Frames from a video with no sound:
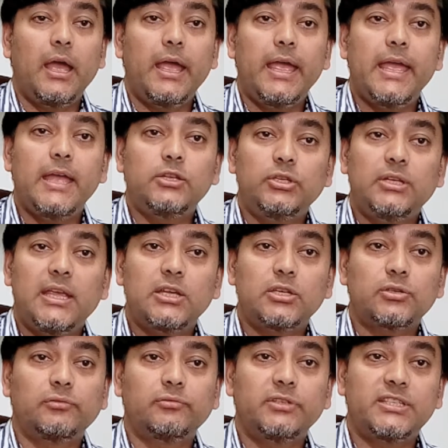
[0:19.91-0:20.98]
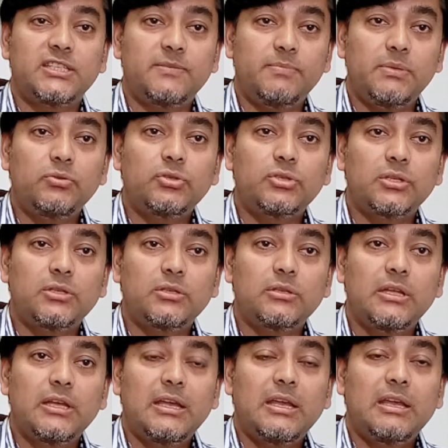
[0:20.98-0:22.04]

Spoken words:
educational distribution,